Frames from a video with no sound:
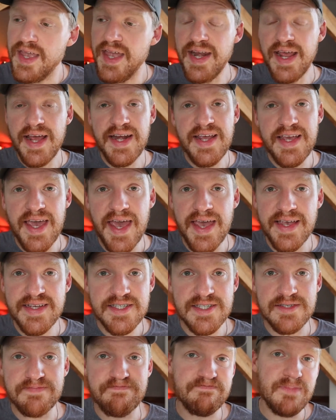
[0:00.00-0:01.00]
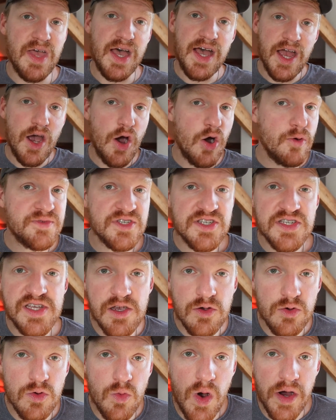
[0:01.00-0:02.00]
In any case, I hope to see
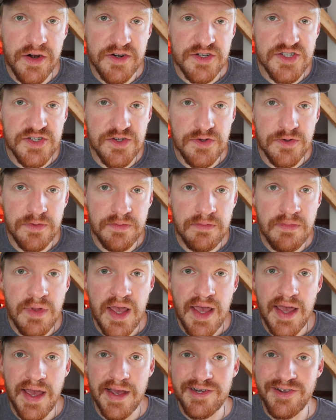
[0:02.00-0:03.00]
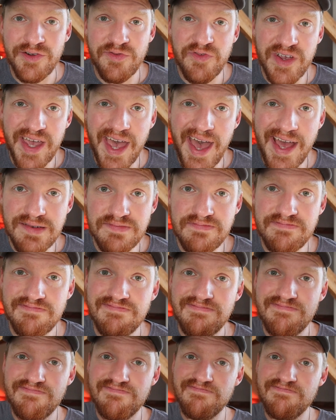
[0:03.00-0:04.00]
you on the water soon, and don't forget,
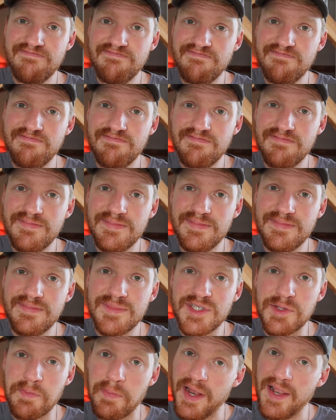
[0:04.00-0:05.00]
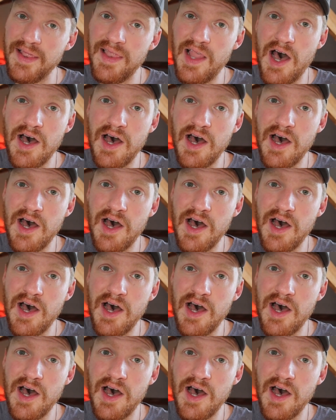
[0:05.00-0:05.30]
paddle